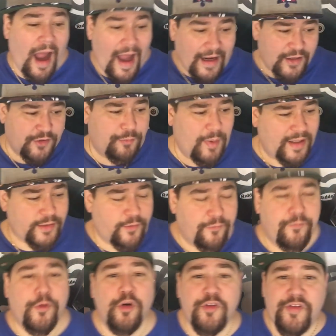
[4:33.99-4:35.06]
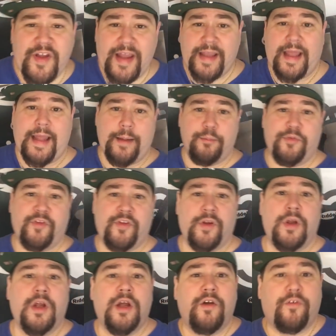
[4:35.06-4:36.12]
I expect the first 8 games
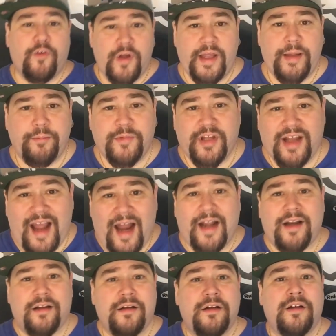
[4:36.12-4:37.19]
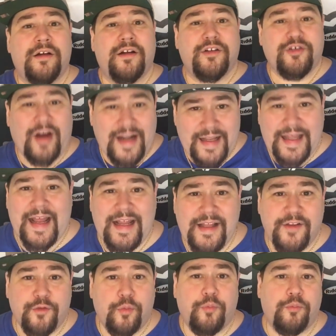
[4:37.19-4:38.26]
for him to kind of try to get
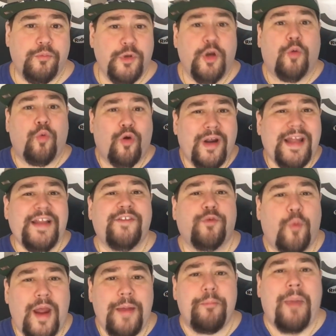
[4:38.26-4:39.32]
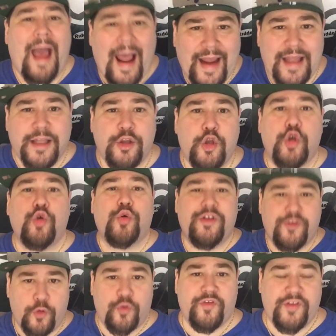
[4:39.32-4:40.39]
his, you know, work his way back into
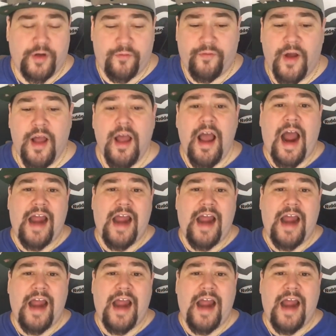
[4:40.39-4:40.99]
his old self.